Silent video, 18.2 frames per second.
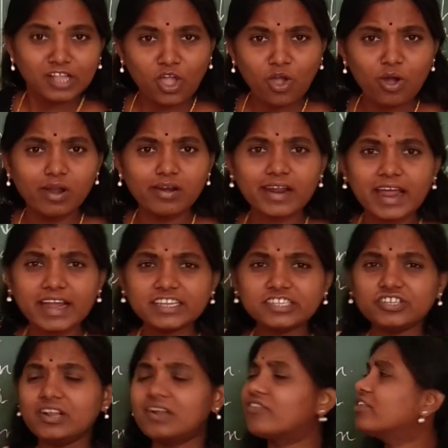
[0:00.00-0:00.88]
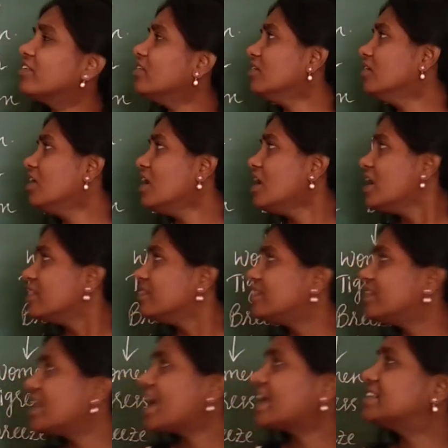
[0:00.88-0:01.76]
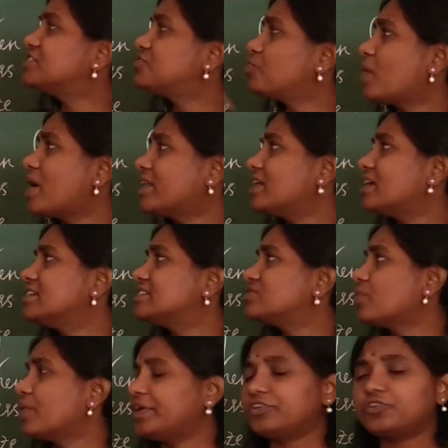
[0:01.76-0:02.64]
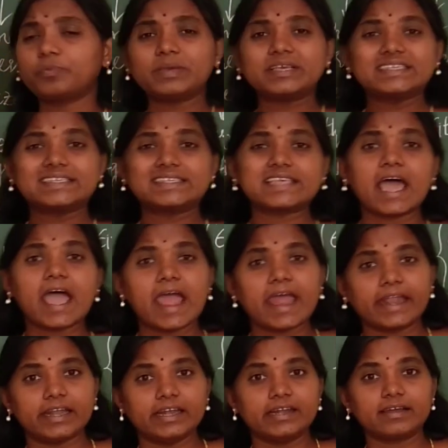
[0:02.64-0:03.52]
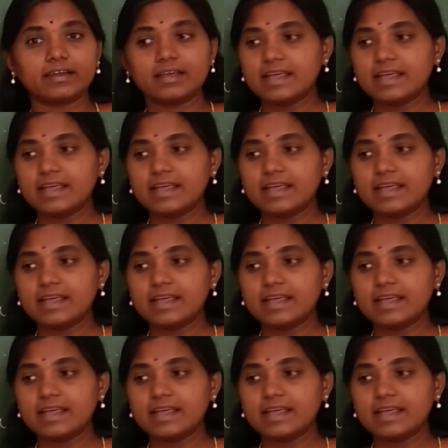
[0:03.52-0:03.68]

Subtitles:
Alright children, the next one is going to be sand.